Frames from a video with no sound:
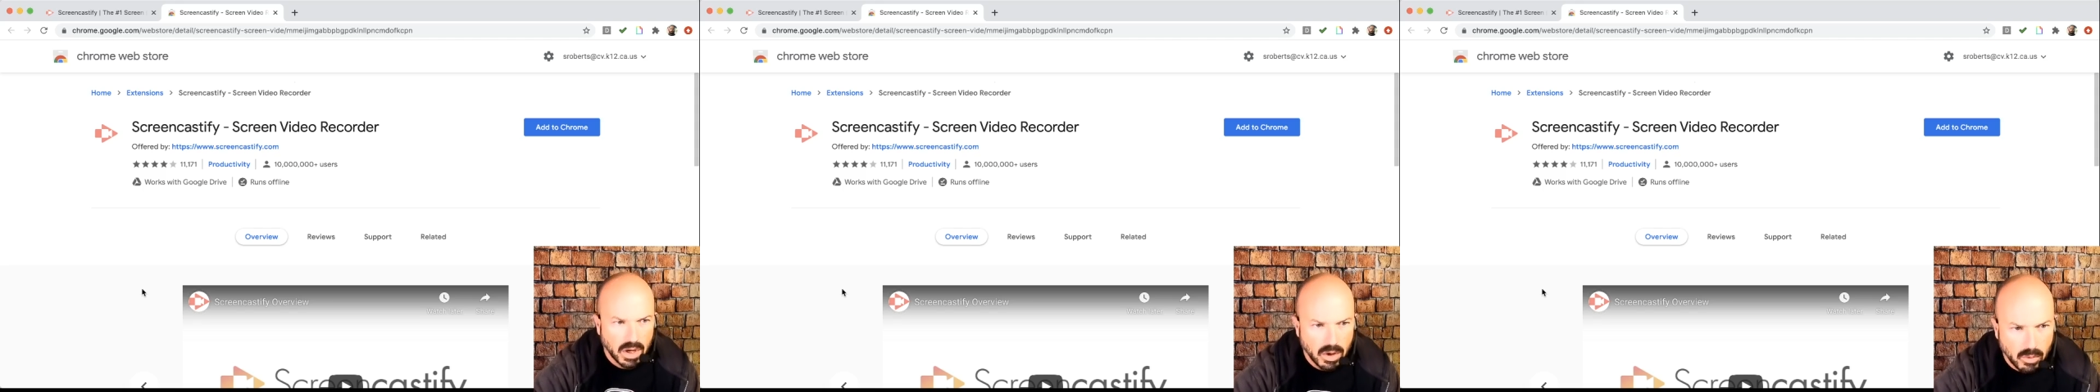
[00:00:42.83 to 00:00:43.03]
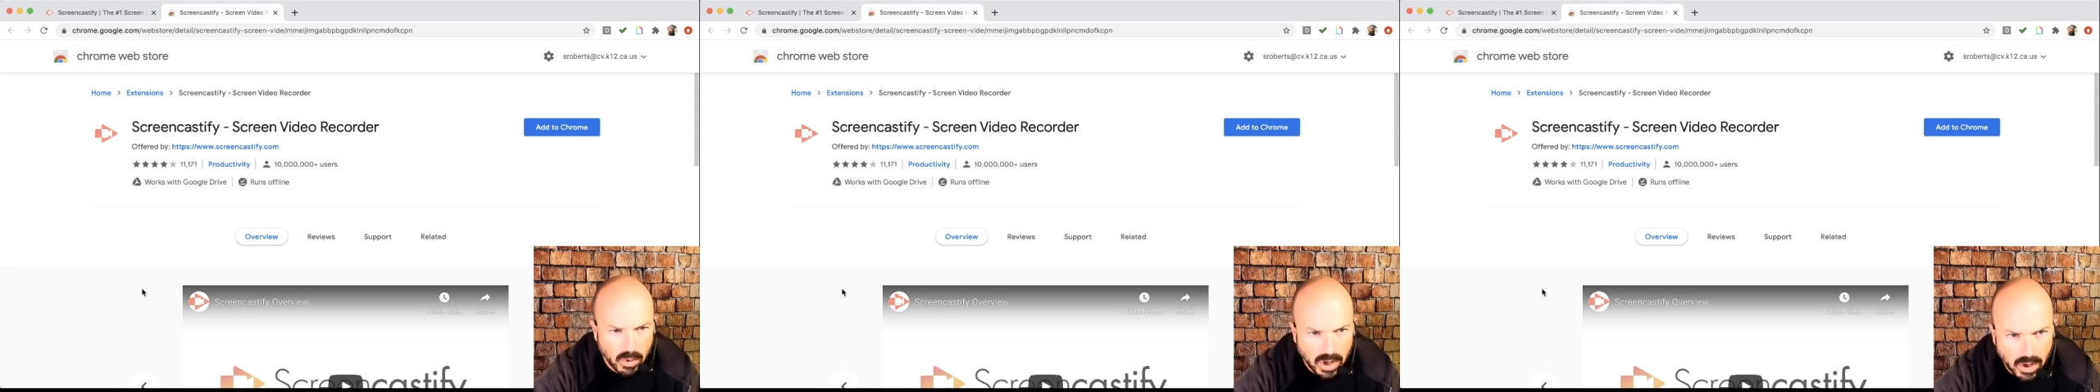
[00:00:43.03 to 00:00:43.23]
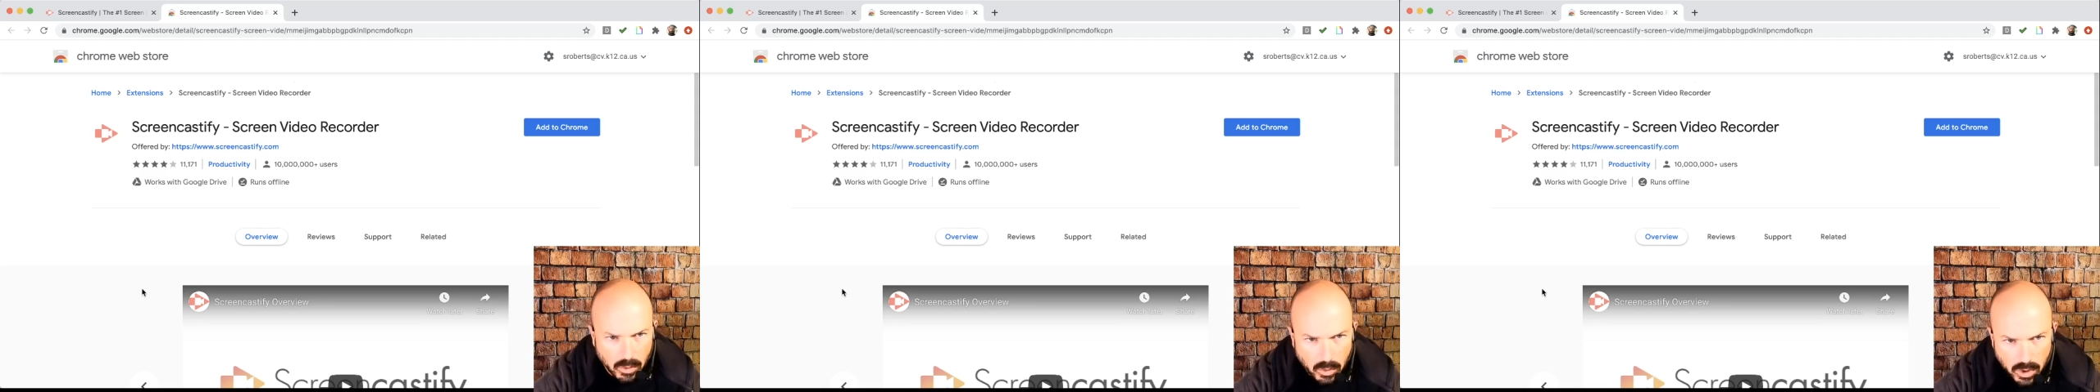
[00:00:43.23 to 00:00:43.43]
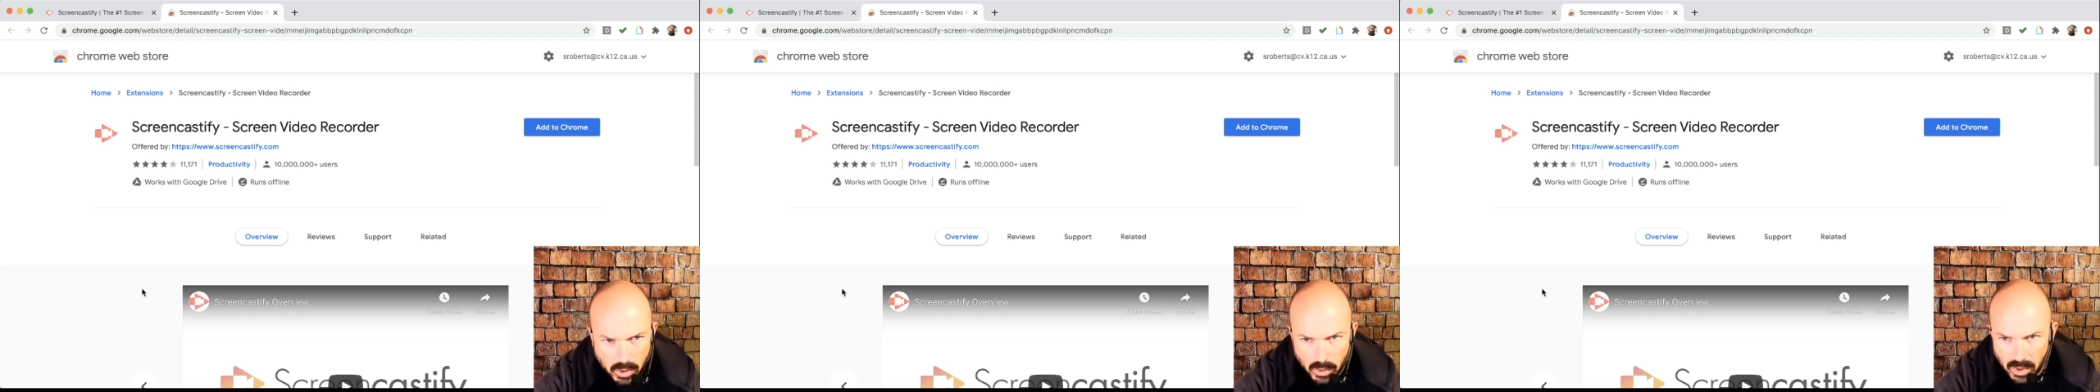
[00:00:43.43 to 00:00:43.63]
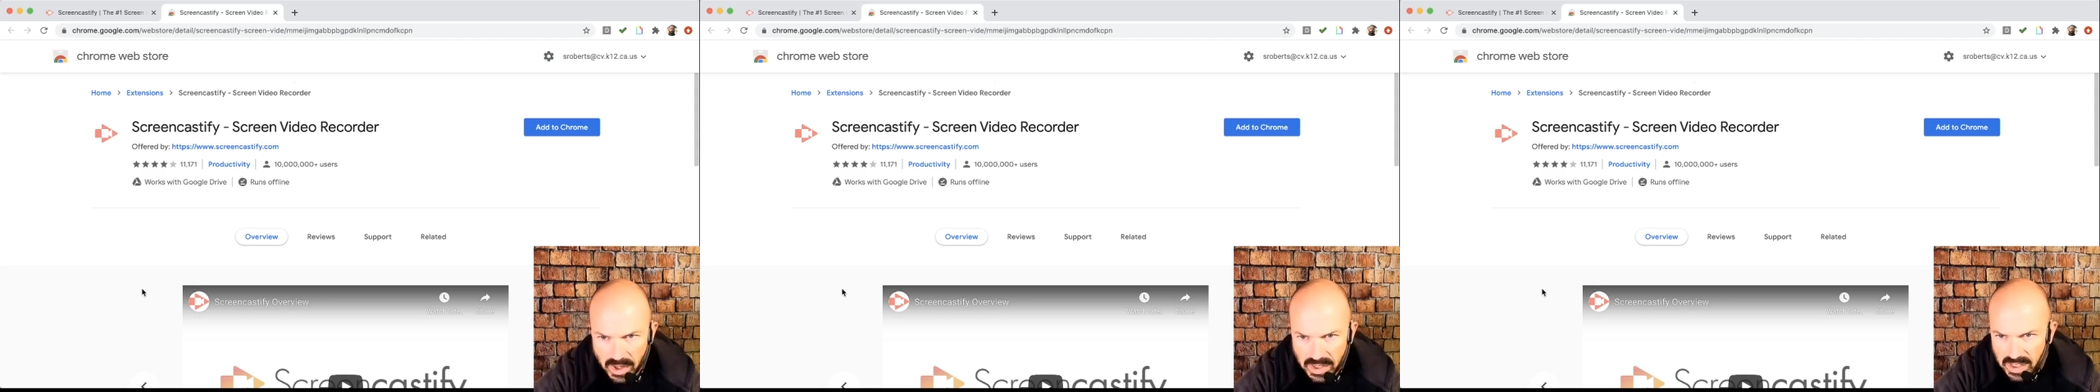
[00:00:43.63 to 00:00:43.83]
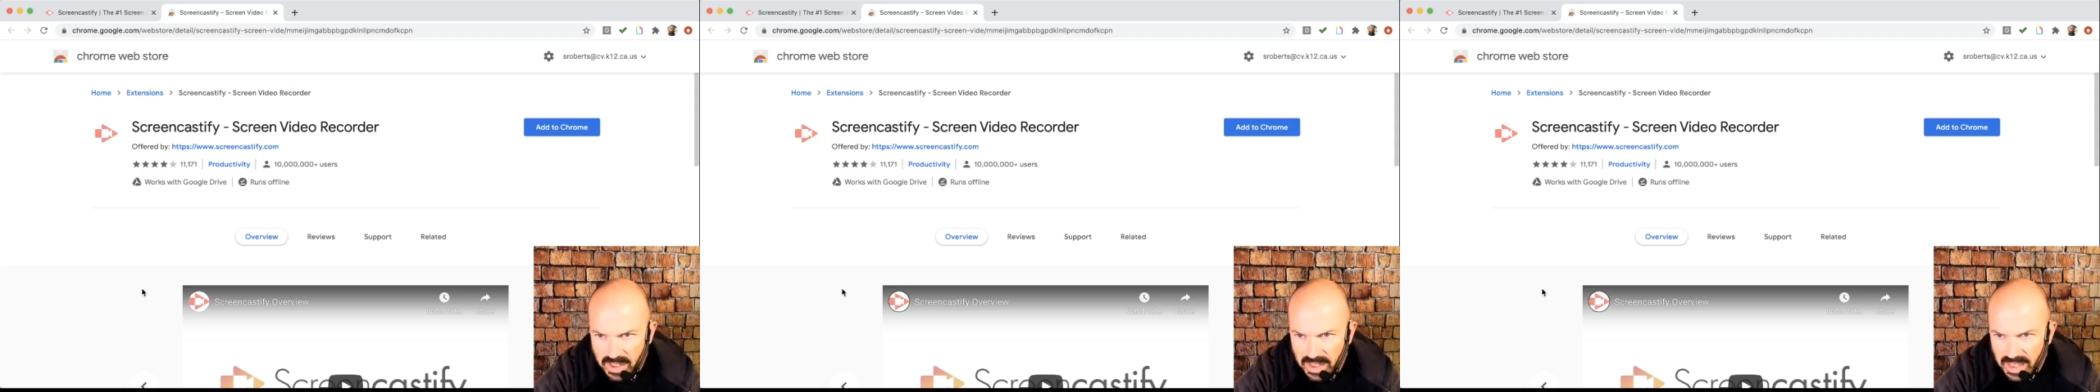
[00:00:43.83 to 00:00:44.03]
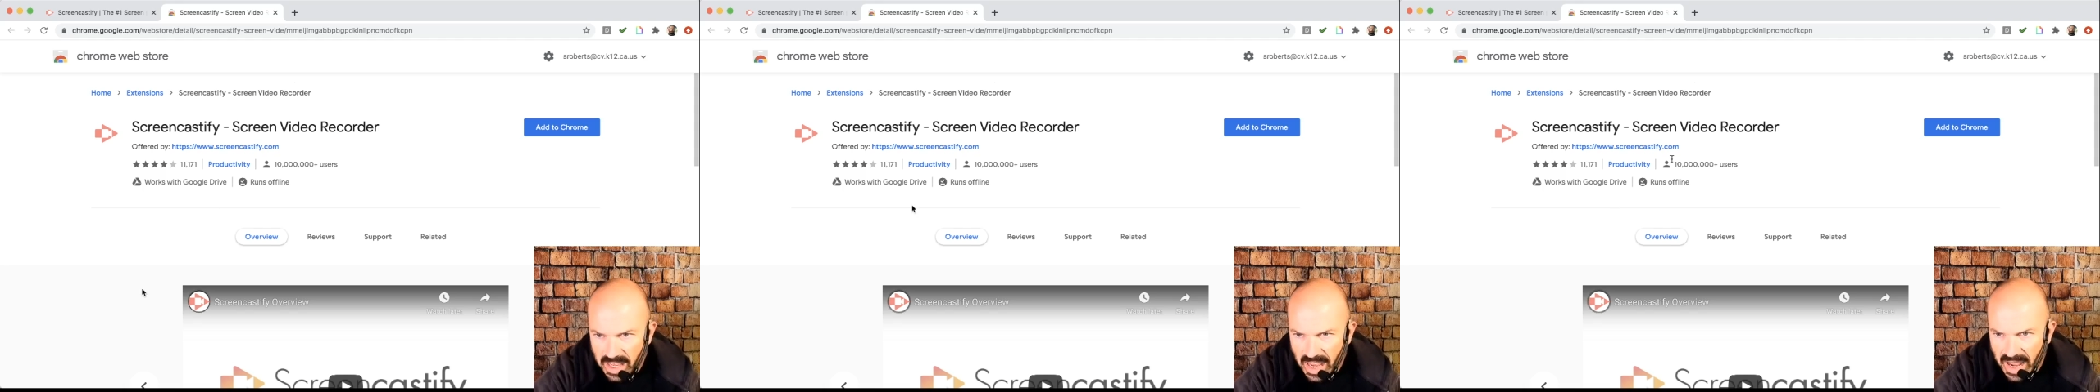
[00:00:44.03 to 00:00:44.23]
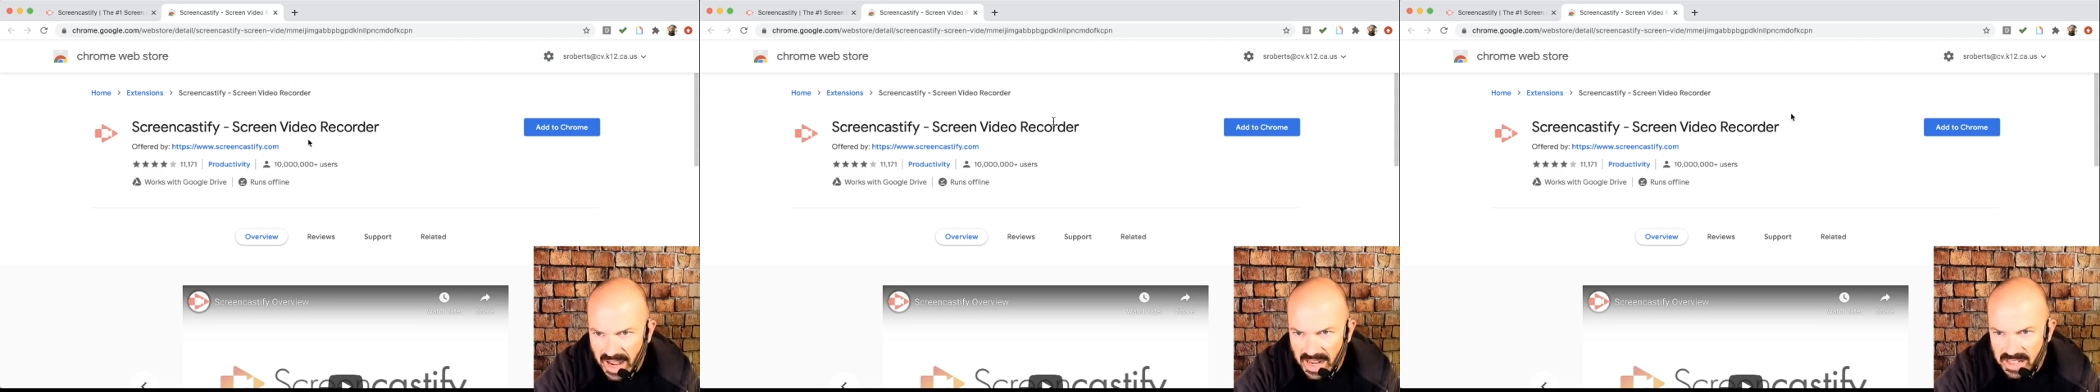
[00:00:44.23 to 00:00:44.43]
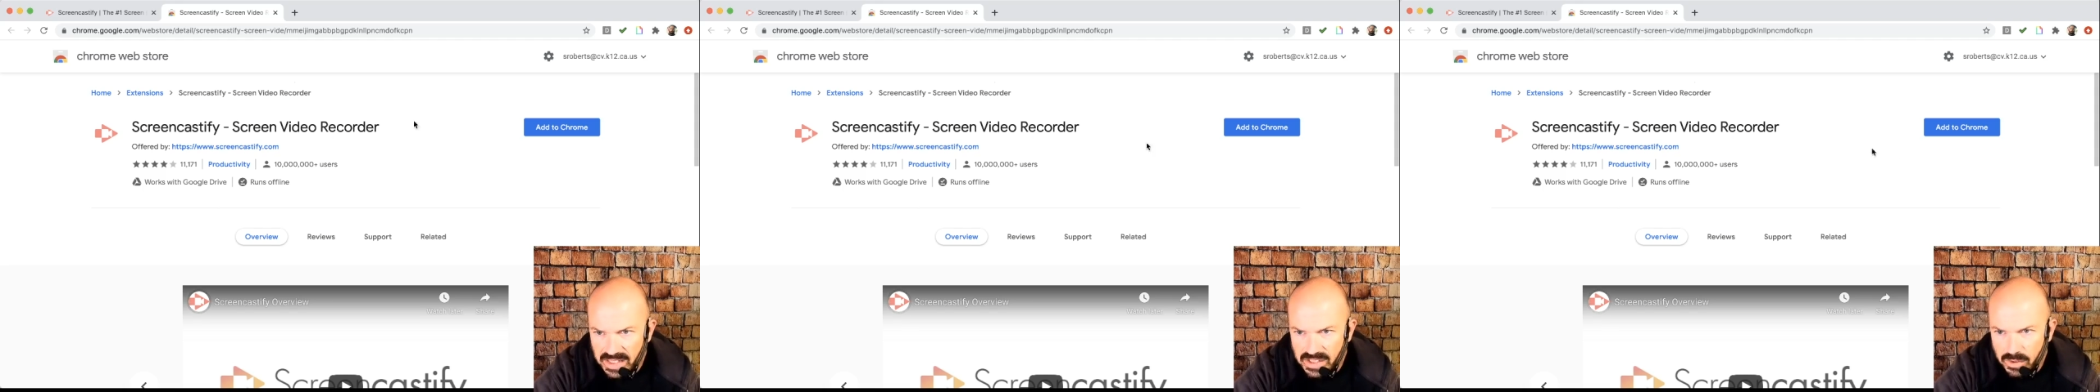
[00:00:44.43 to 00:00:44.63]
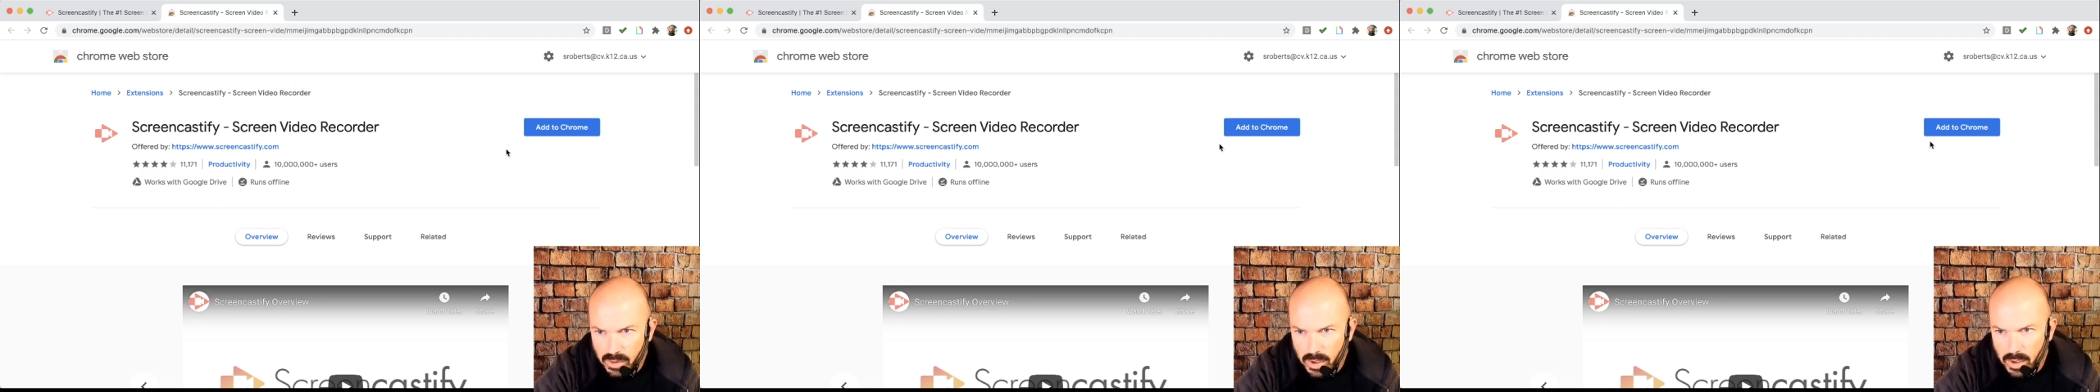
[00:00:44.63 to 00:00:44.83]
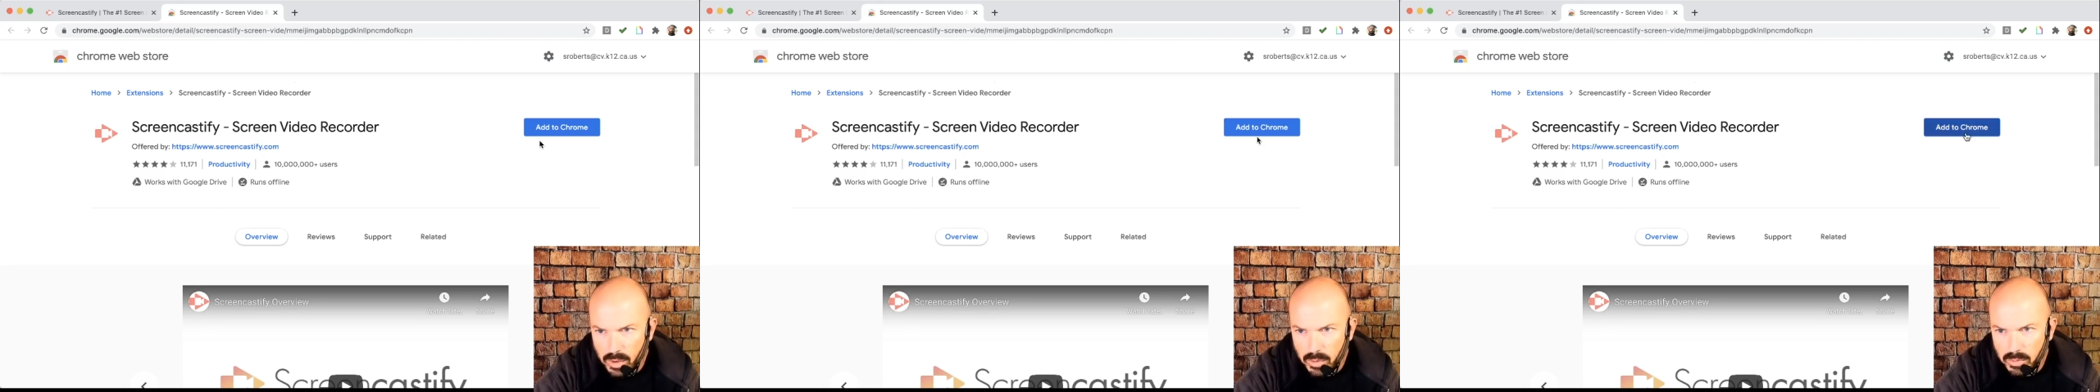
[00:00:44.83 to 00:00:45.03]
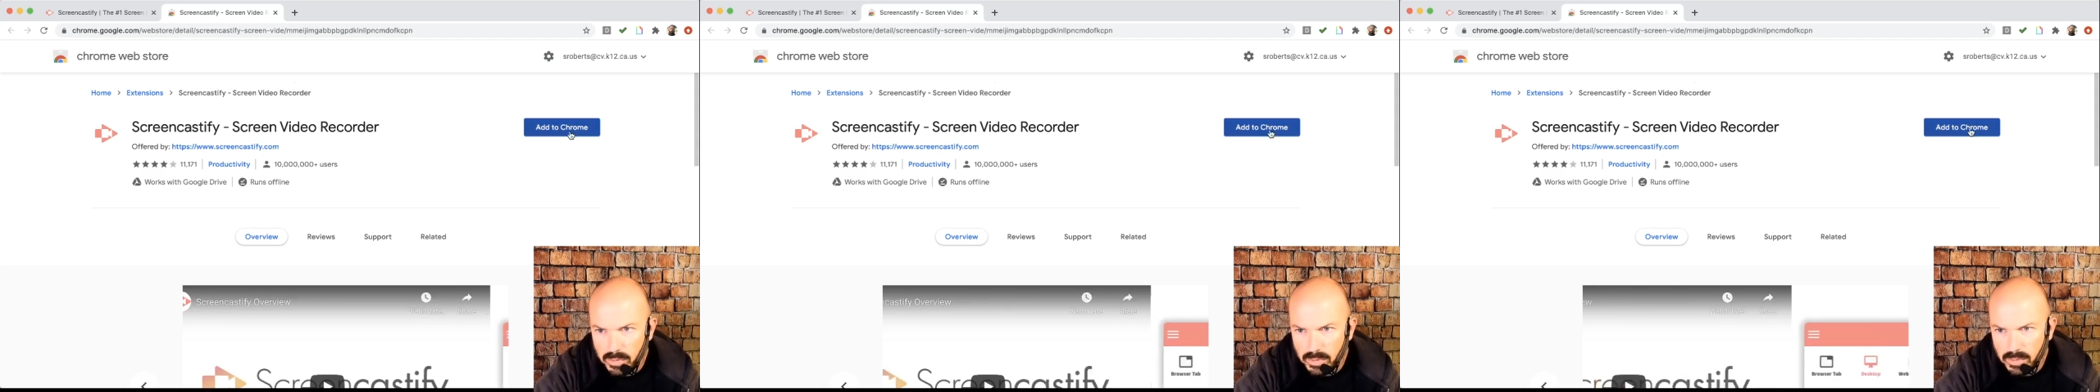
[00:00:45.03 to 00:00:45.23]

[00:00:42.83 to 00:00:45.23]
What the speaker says: where we're going to click Add to Chrome.